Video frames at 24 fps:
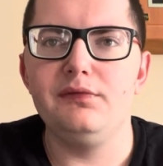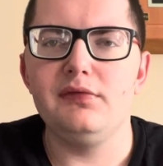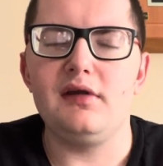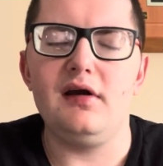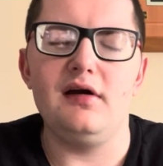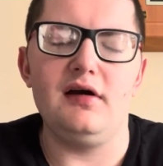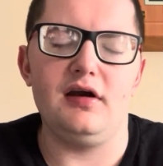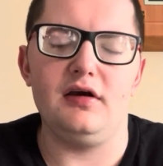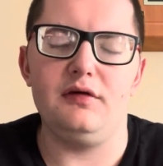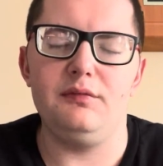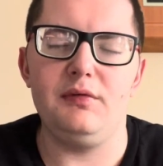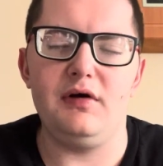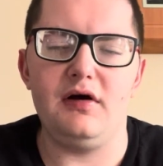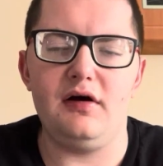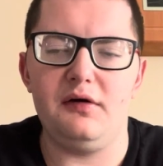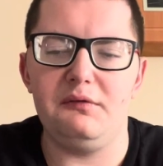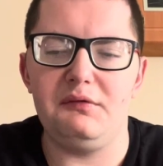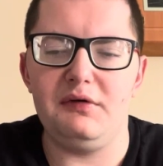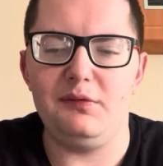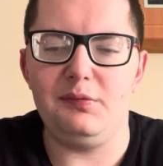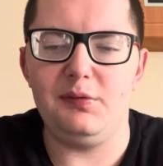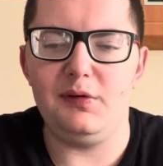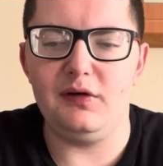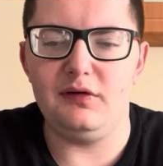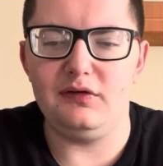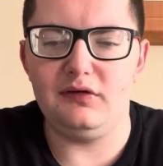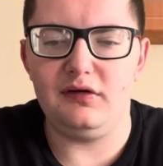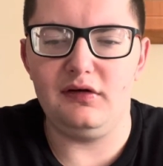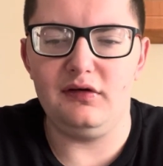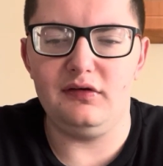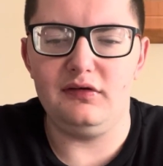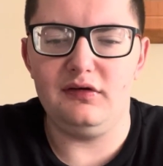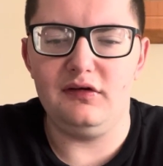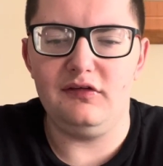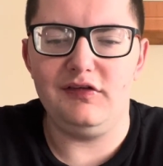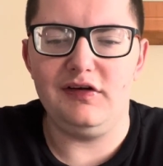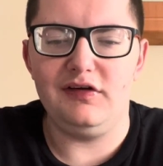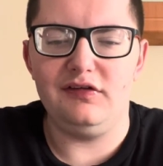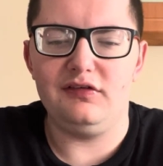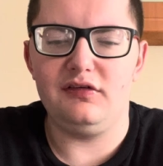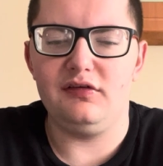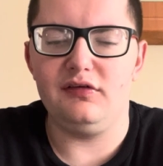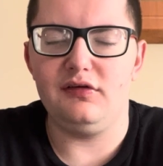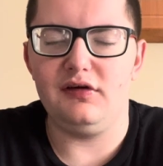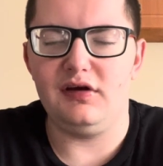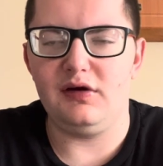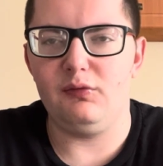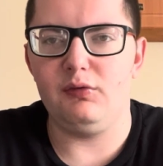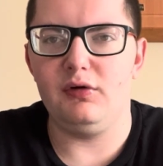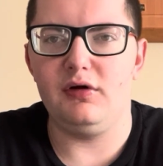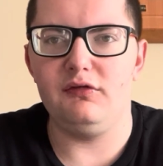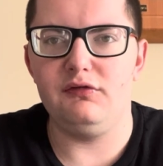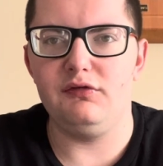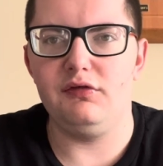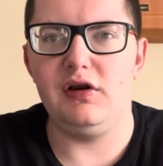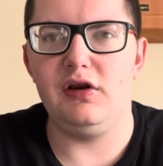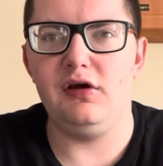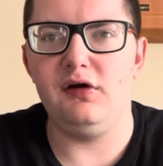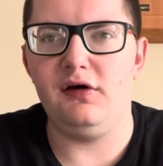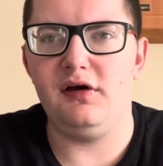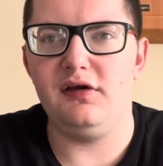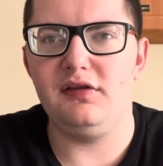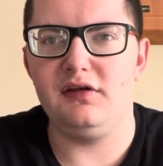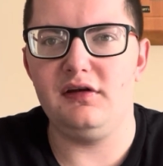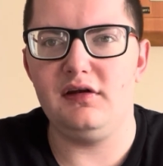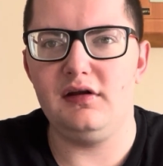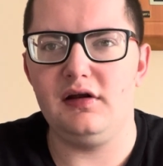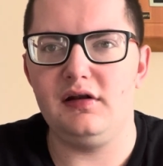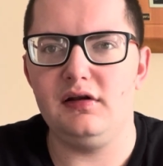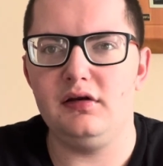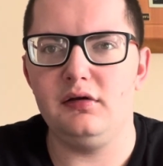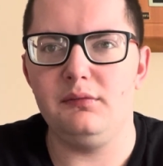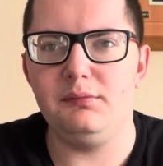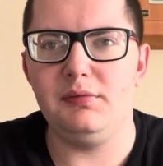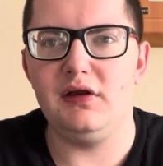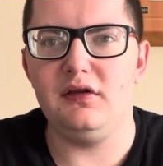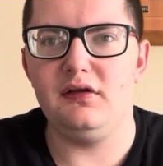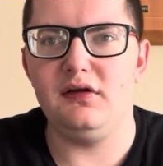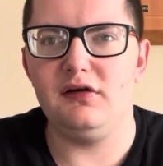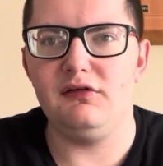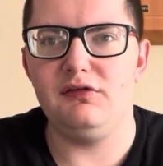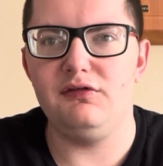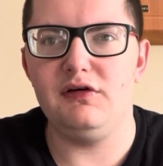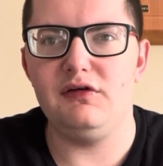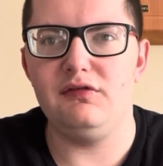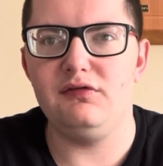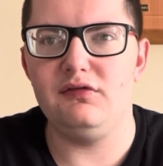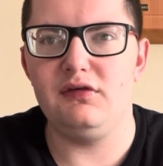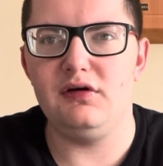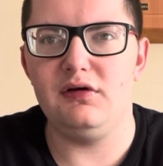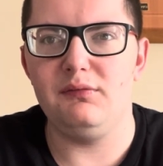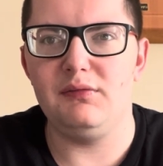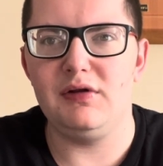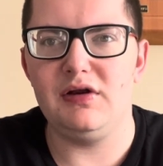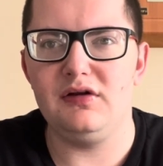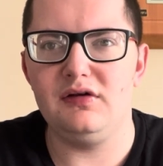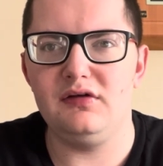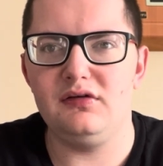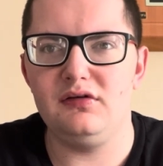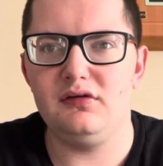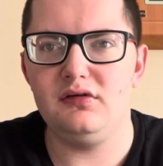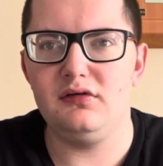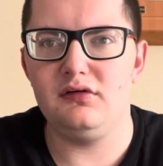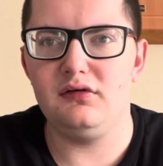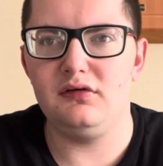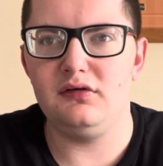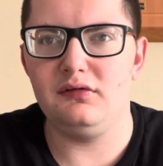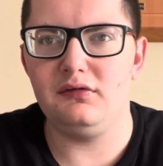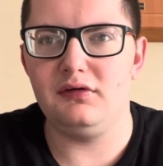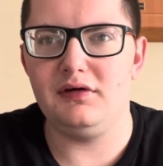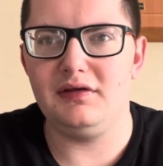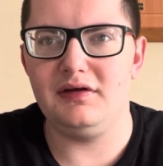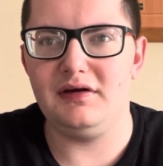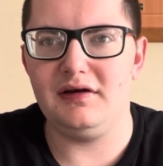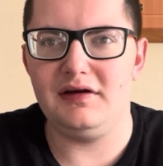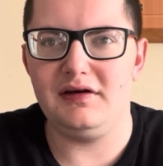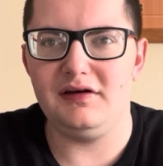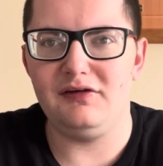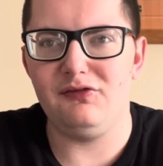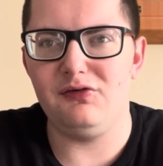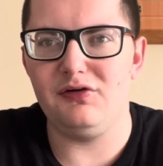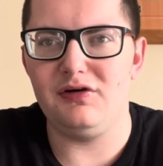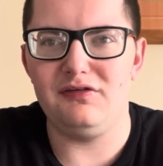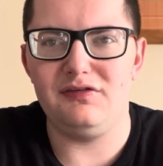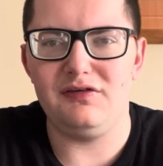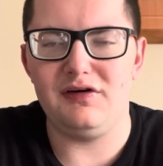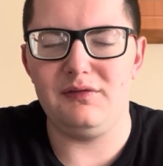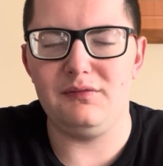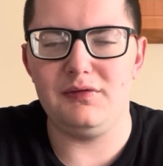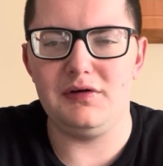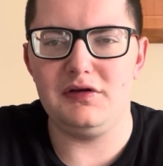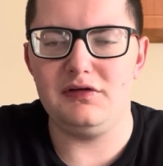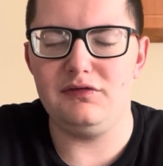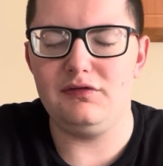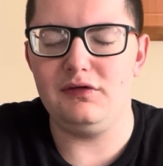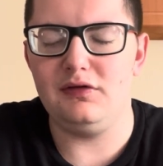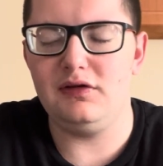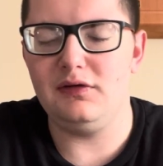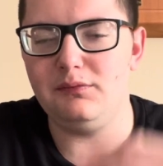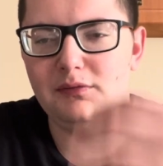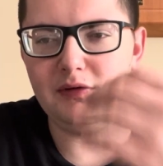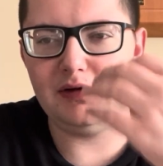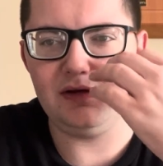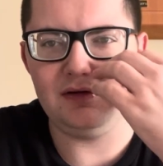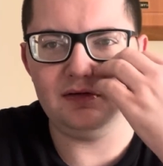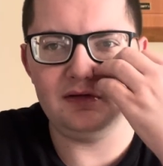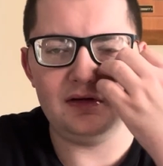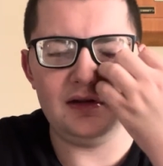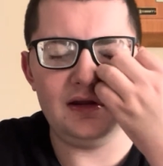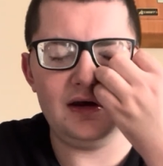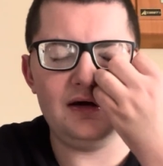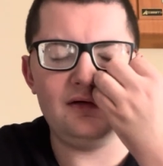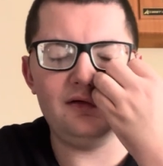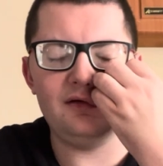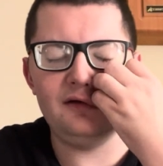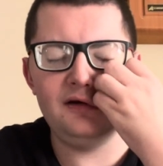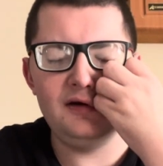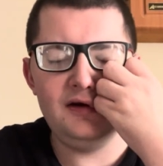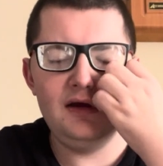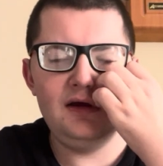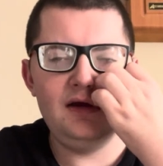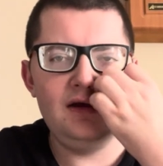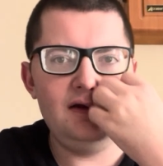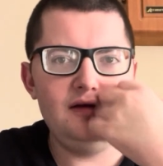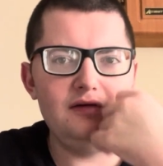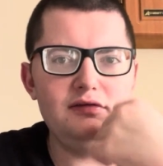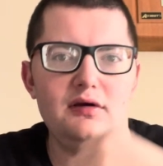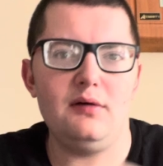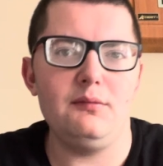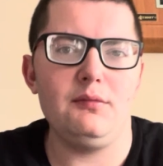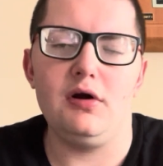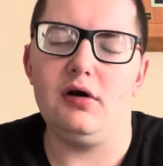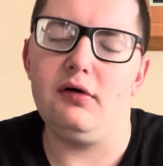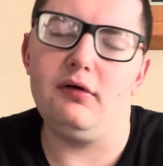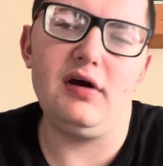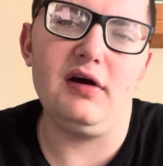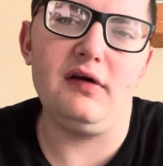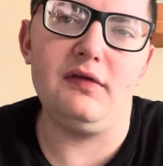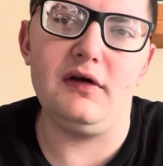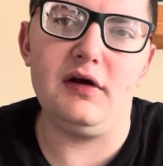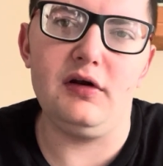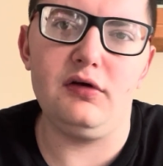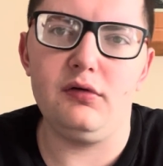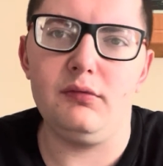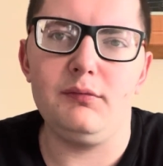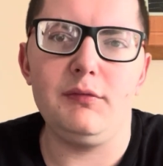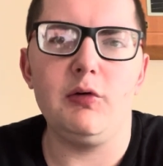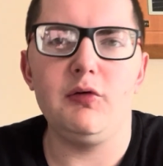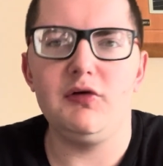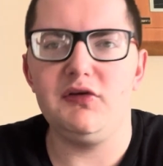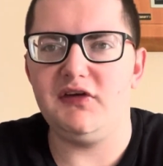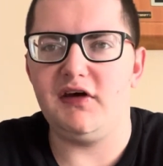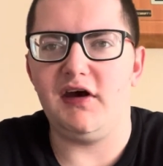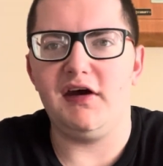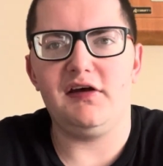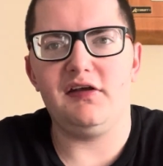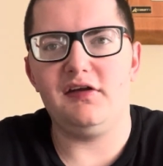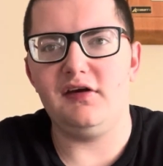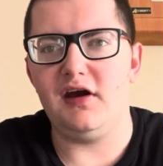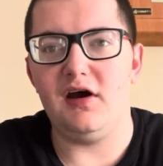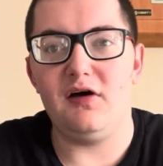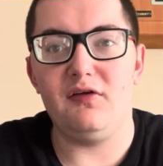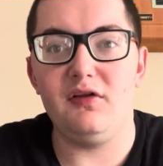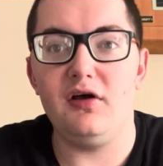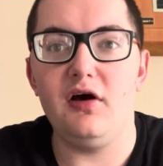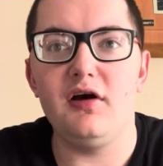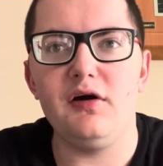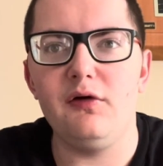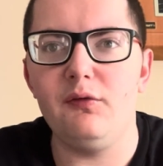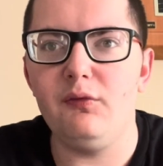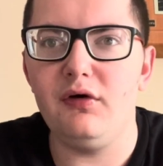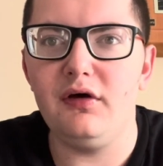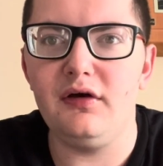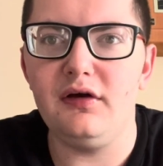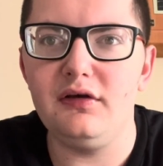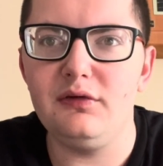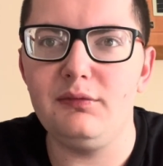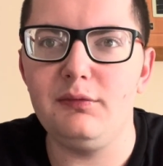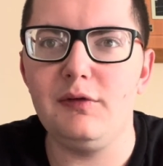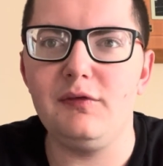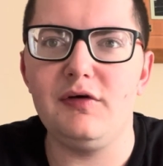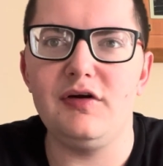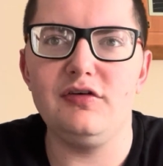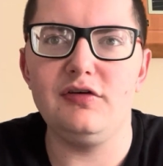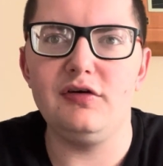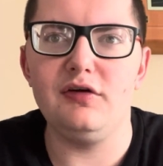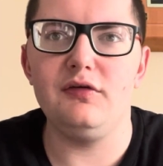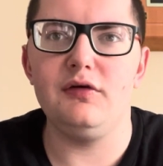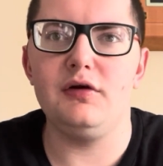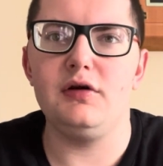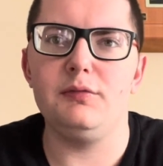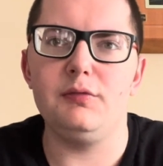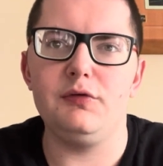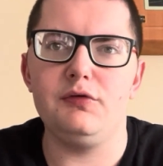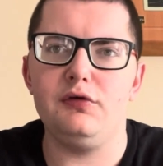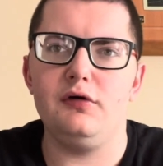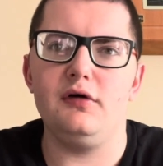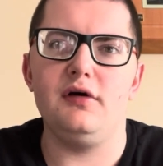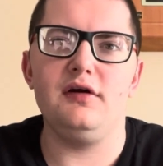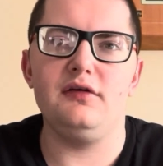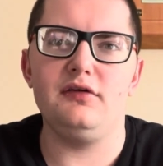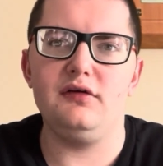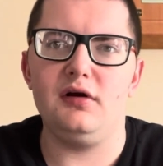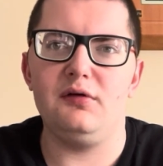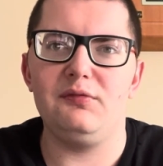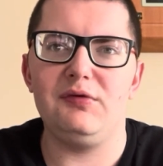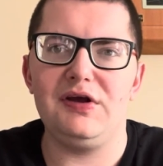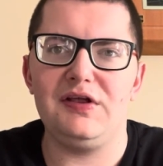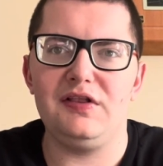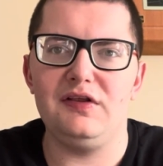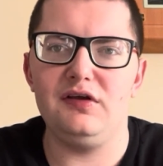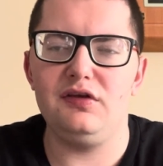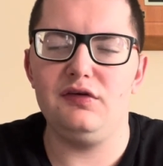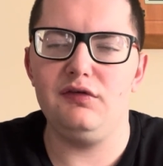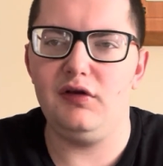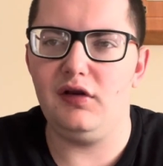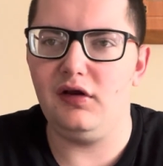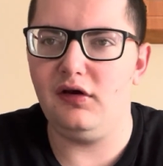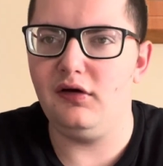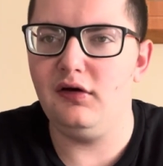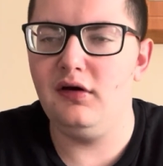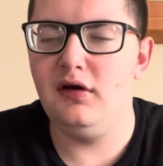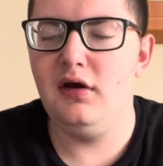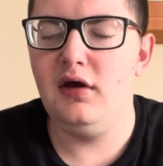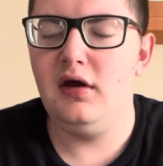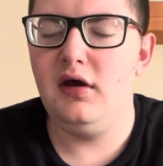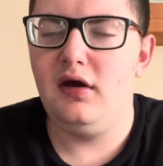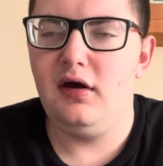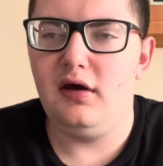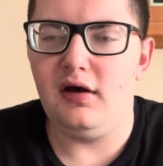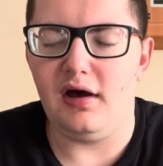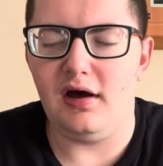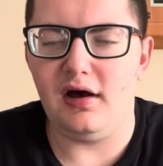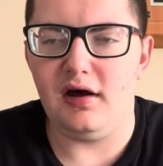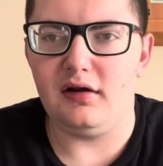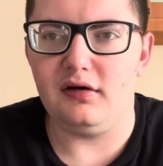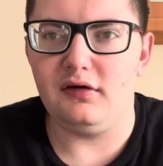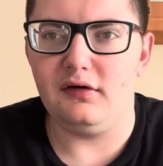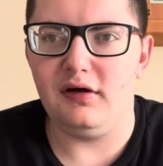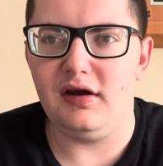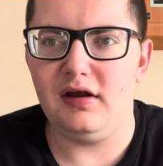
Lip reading: I just put all my PS Kids DVDs into like one video. I think it ended up being like 50 minutes or something like that, like 45 minutes, 50 minutes, an hour, somewhere around there. I don't remember exactly how long it was. Maybe I should have looked before I started making this video. I don't know.